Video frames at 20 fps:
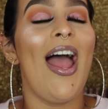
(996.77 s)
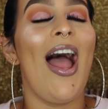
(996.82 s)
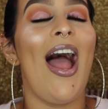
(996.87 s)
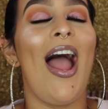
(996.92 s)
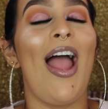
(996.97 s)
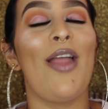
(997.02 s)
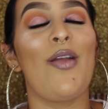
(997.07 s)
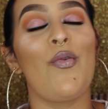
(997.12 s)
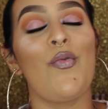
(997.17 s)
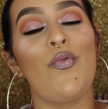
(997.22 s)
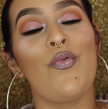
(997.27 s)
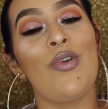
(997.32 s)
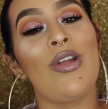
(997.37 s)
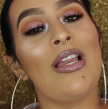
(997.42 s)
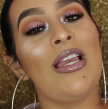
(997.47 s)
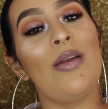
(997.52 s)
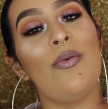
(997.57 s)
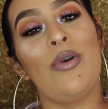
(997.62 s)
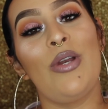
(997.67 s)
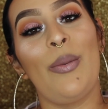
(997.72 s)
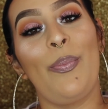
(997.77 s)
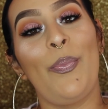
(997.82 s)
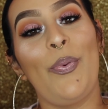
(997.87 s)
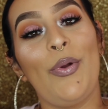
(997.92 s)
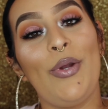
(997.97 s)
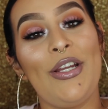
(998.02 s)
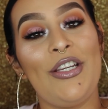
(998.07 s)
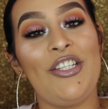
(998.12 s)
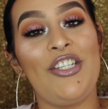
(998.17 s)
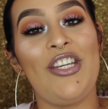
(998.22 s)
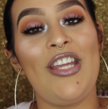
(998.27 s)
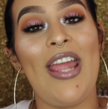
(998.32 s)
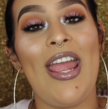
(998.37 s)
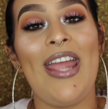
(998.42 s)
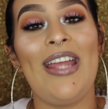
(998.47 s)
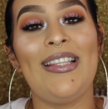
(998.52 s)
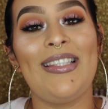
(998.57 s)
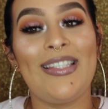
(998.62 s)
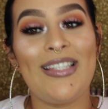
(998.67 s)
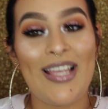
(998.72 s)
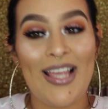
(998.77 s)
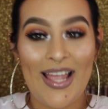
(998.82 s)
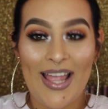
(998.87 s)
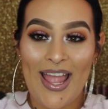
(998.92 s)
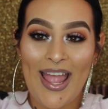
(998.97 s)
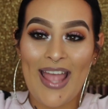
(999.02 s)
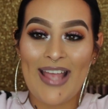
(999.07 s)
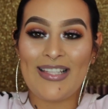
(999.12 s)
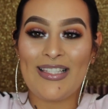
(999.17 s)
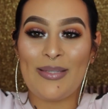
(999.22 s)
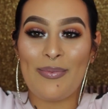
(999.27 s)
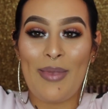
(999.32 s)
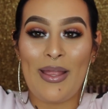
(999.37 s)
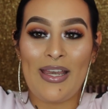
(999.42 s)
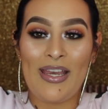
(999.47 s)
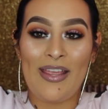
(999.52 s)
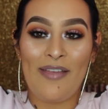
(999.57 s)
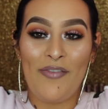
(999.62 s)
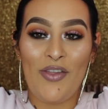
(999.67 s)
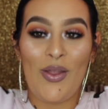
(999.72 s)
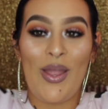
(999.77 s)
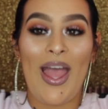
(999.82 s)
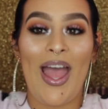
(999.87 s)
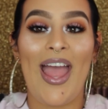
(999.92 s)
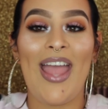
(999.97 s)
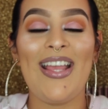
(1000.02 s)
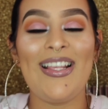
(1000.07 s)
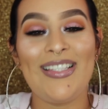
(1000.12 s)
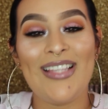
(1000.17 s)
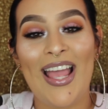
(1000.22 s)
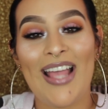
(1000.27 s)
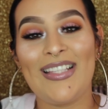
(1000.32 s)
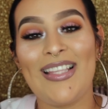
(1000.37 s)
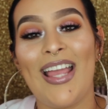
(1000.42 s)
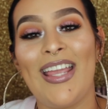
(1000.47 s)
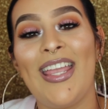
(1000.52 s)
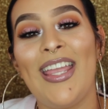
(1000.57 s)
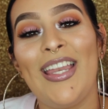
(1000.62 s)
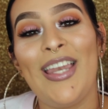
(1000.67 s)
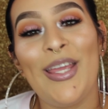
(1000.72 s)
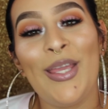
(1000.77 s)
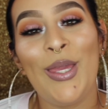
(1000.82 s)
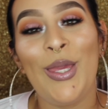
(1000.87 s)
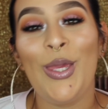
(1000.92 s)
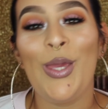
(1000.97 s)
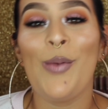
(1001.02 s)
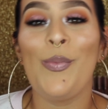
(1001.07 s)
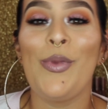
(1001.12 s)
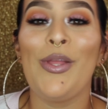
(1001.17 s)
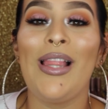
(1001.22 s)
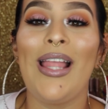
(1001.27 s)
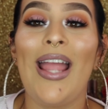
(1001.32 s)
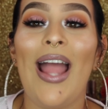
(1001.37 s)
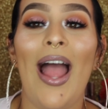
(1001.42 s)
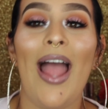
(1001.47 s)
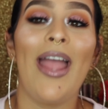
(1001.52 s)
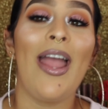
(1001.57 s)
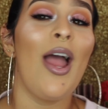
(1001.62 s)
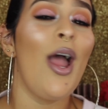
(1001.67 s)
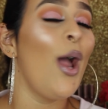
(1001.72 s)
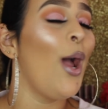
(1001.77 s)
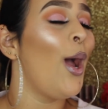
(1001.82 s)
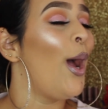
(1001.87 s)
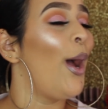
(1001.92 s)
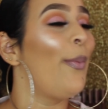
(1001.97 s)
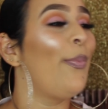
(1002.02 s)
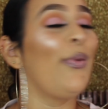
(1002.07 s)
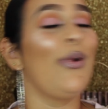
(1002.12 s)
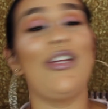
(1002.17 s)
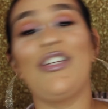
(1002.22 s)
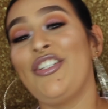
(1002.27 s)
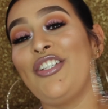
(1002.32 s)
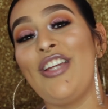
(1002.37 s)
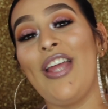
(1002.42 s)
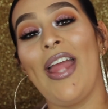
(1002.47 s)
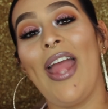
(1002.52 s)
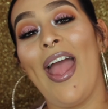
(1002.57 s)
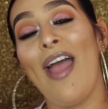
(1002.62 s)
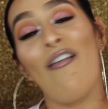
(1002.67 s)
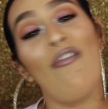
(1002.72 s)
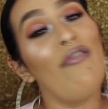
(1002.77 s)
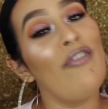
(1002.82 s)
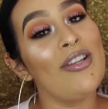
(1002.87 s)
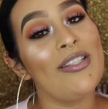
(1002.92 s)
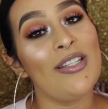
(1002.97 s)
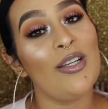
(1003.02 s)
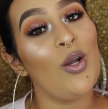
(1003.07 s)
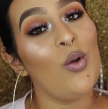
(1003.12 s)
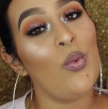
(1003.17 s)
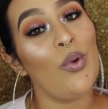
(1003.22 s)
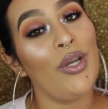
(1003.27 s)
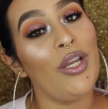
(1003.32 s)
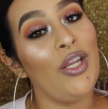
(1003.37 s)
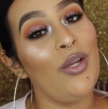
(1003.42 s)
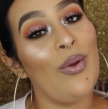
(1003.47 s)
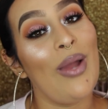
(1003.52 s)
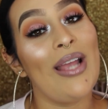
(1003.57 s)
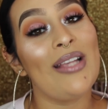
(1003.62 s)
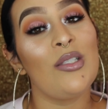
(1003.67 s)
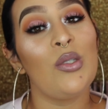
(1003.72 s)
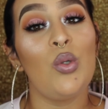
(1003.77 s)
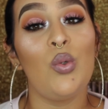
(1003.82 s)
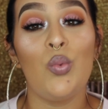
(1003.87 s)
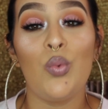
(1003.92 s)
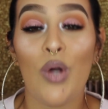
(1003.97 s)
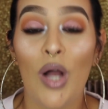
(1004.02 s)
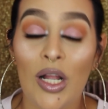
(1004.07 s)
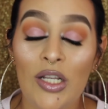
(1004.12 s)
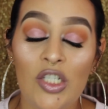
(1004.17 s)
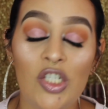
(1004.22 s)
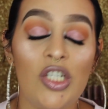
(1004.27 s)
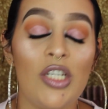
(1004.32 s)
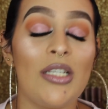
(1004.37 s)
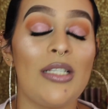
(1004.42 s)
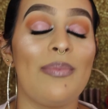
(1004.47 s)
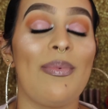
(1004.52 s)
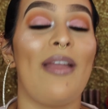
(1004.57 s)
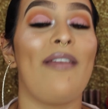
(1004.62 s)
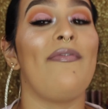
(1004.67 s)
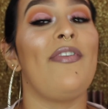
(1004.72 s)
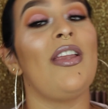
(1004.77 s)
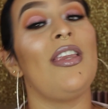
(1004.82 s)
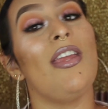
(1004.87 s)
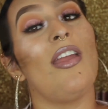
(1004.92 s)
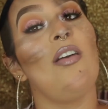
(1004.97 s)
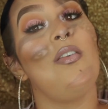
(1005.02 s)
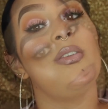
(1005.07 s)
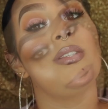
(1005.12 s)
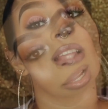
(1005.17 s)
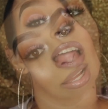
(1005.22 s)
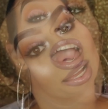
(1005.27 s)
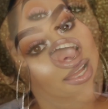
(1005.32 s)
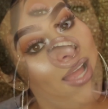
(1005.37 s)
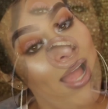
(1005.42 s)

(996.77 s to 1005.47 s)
I really would appreciate as many of you guys as I can accumulate. I appreciate every single one of you guys who watches my videos.